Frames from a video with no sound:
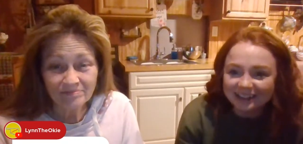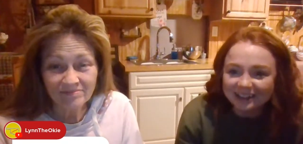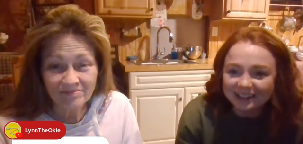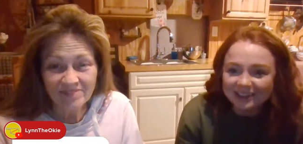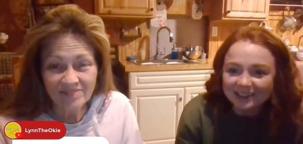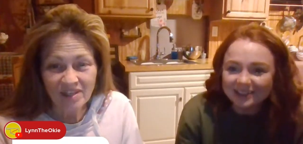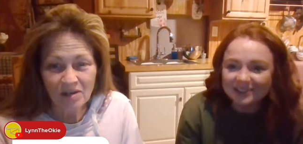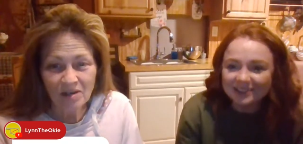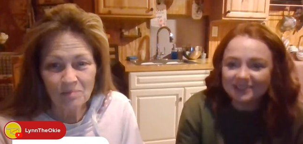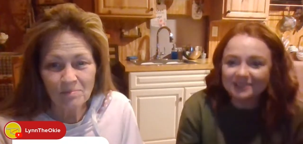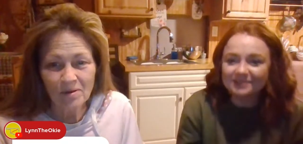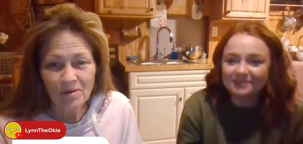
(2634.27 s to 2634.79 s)

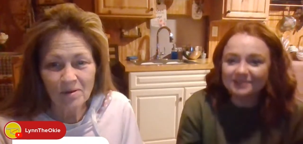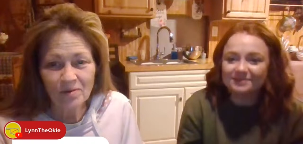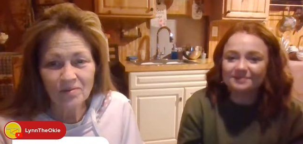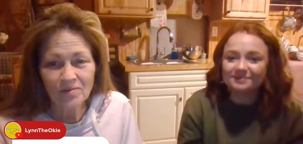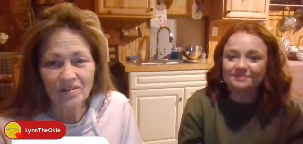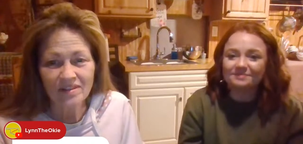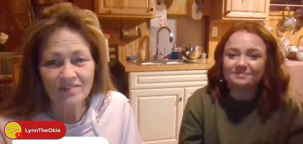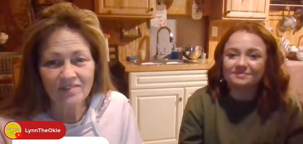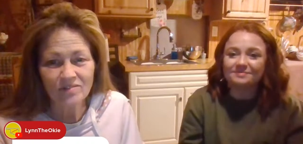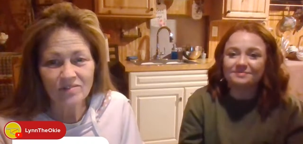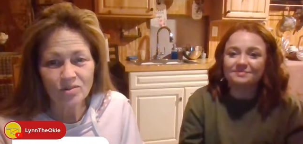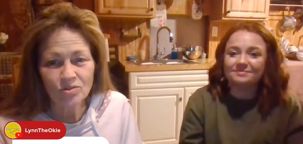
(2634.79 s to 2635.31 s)
Speaker 1: they're both
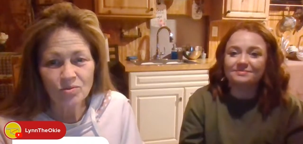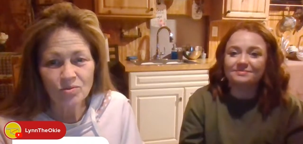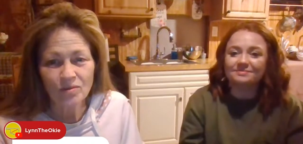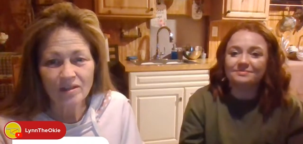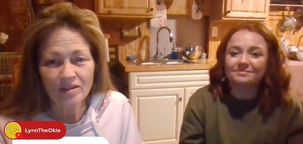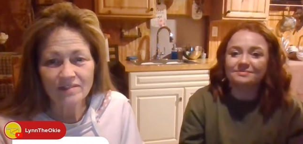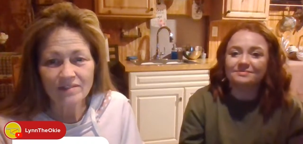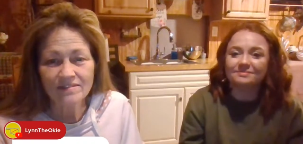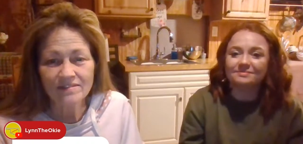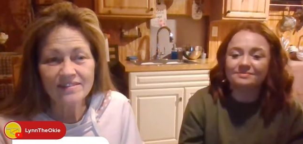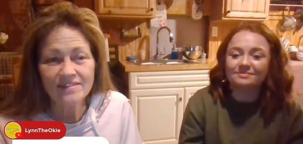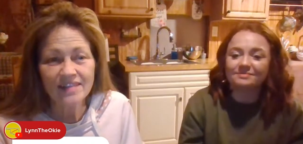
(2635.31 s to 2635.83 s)
evil
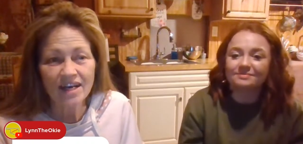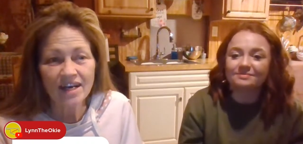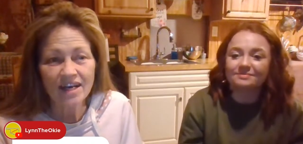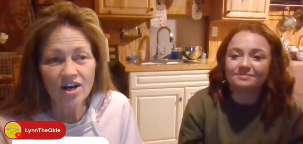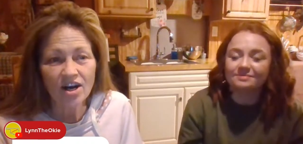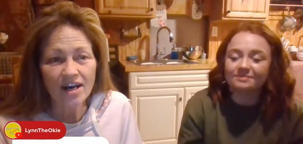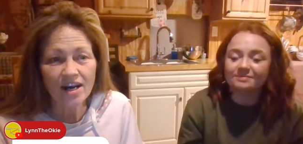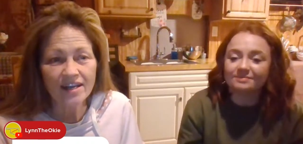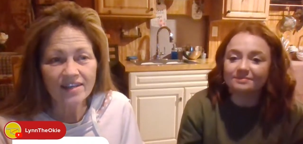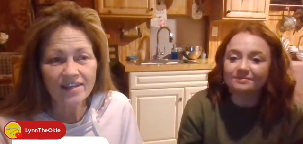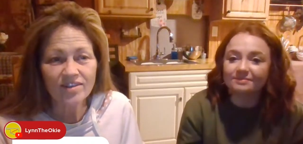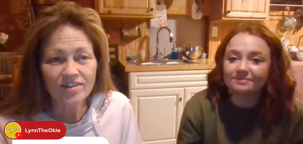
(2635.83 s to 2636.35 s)
twins.
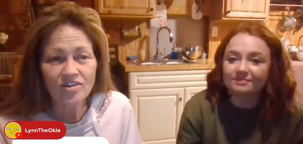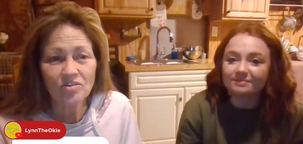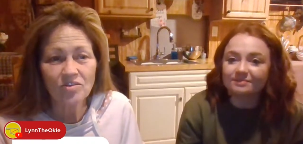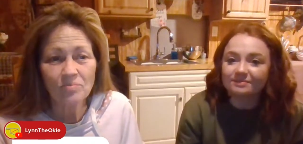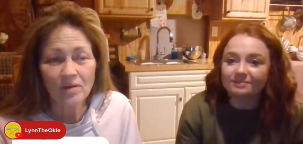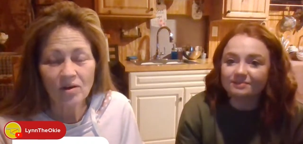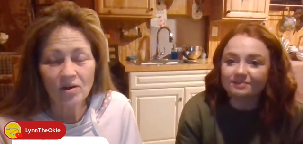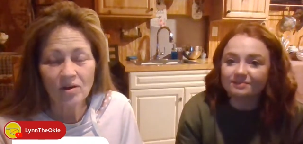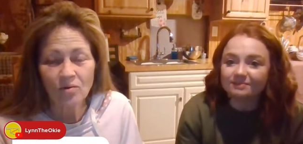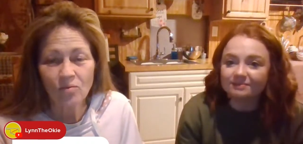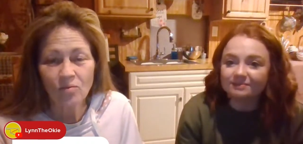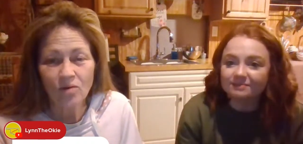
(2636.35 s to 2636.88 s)
Derek, you
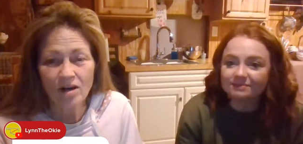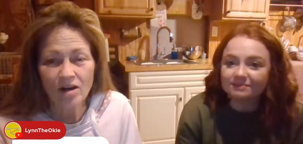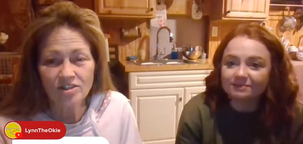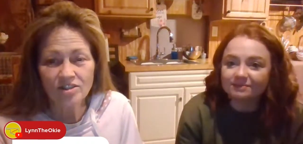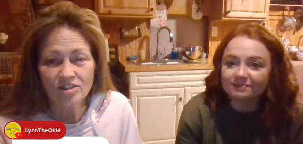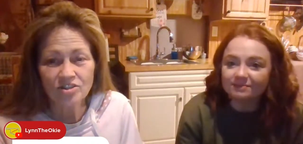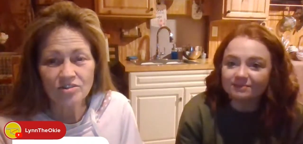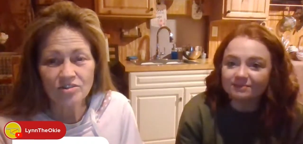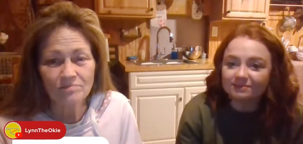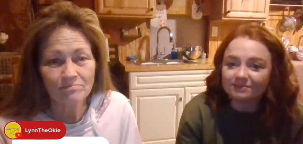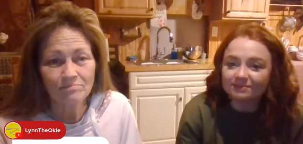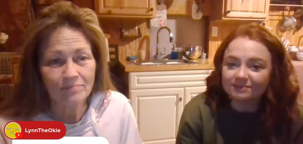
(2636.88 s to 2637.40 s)
better
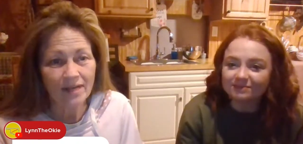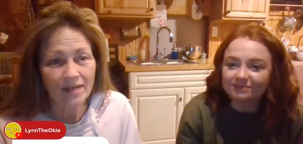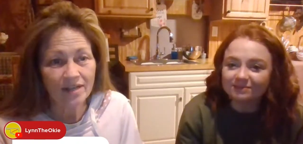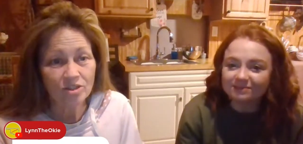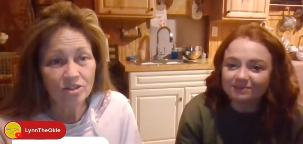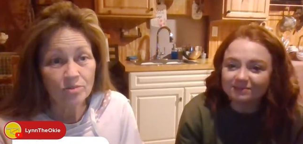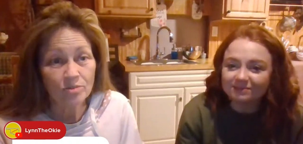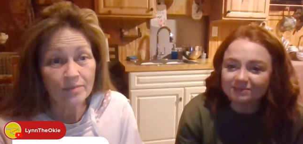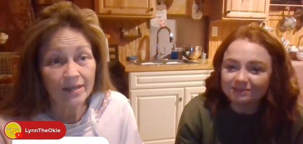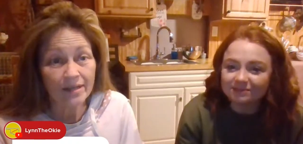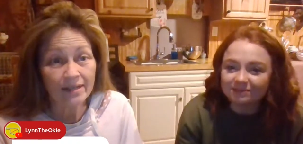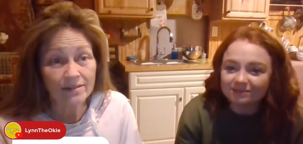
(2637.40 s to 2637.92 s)
watch. Mind
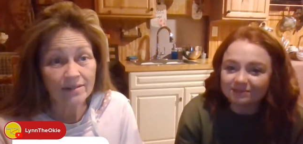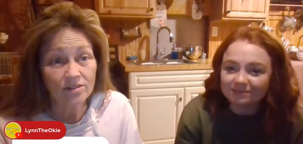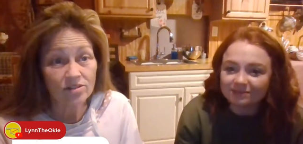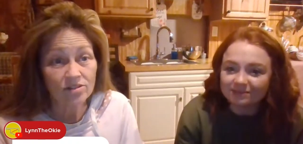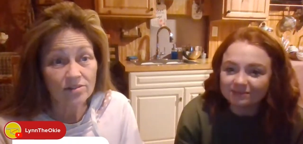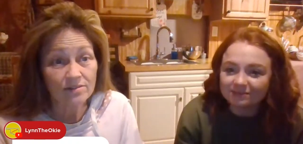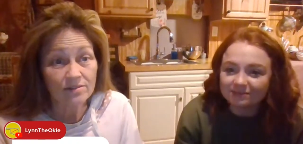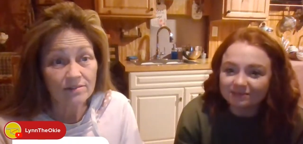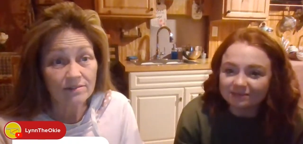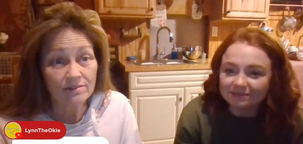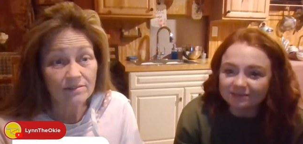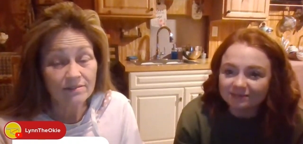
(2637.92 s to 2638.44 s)
your
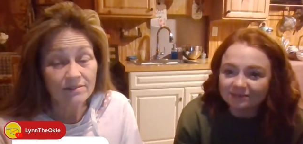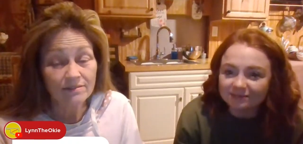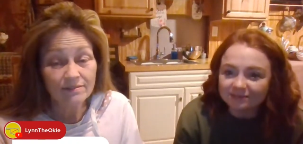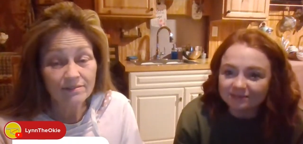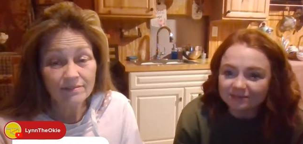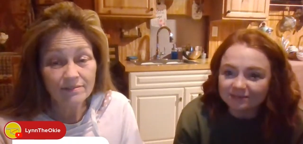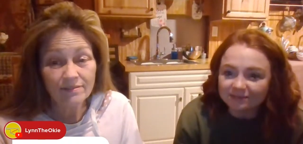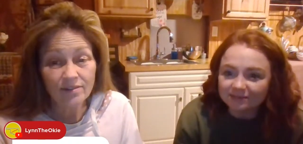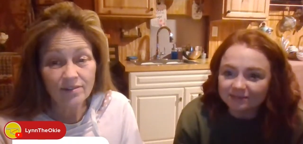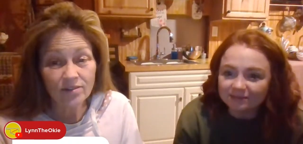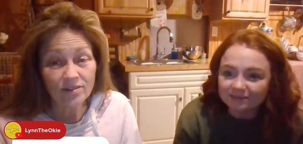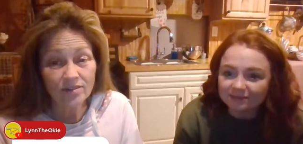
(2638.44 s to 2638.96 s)
manners.
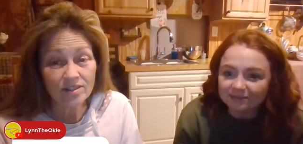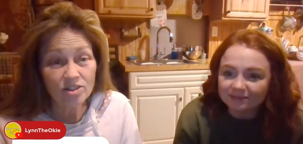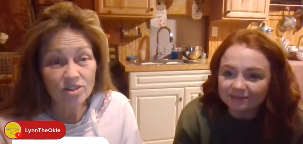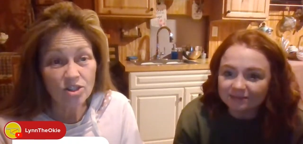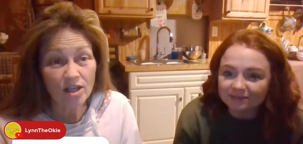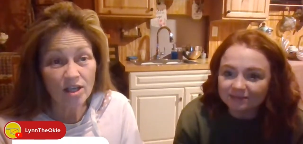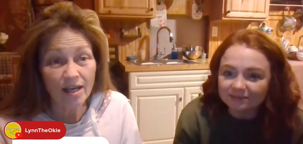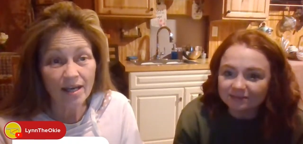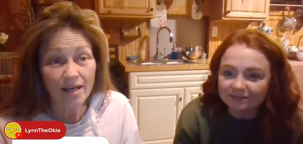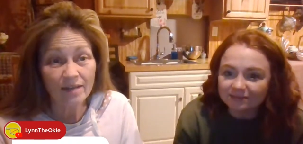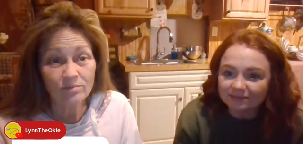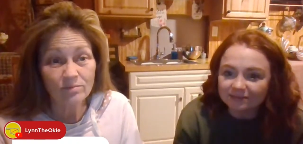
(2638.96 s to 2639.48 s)
You're in
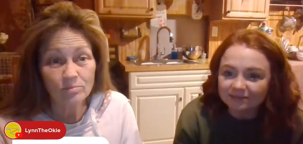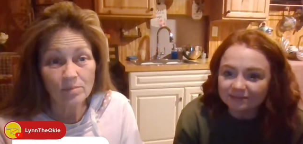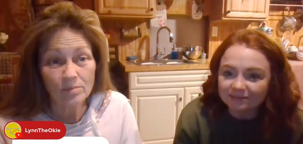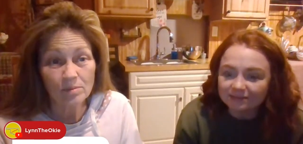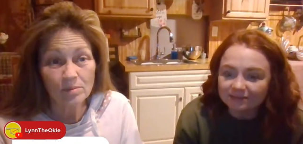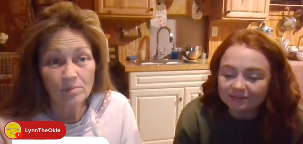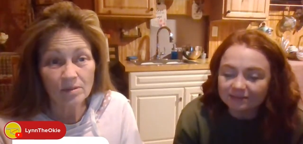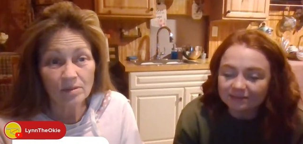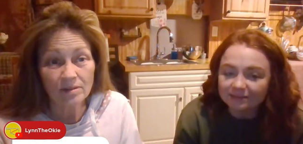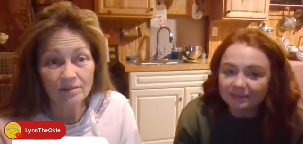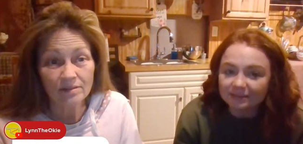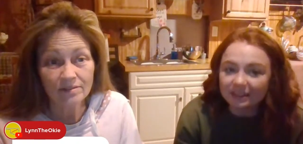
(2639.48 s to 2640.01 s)
chat.
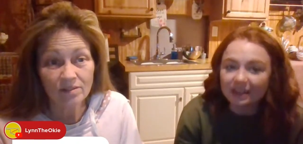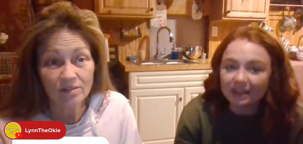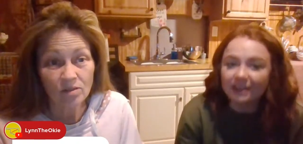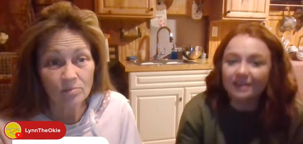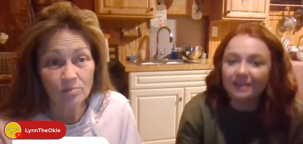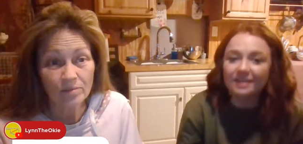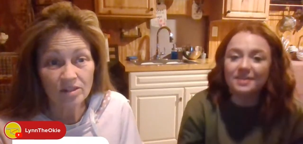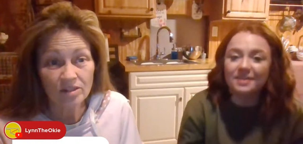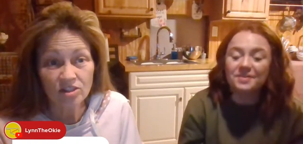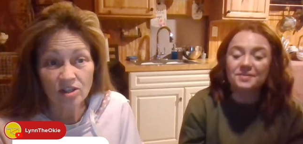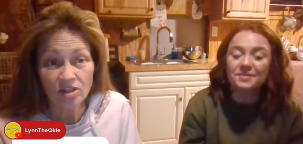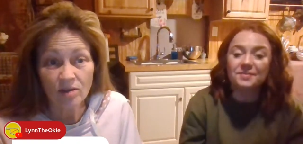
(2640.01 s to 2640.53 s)
Remember, don't
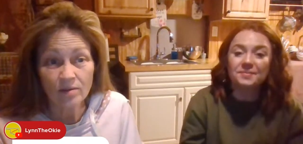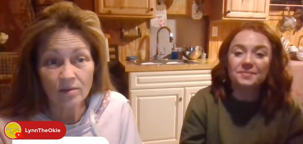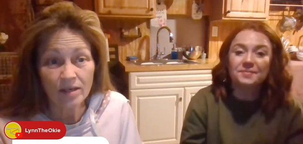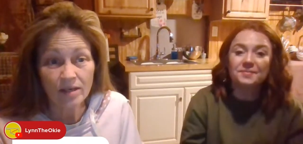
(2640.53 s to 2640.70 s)
be showing